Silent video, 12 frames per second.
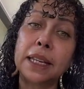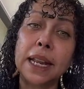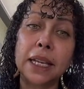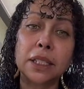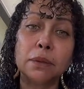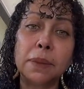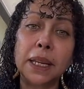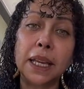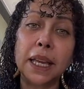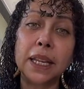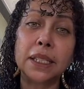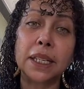the next
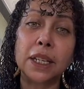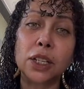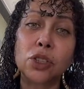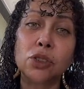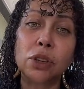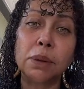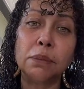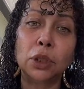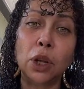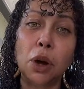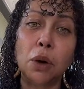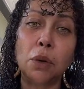minute it's an
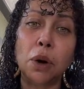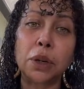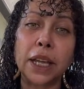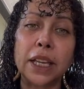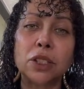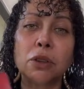extreme low, okay?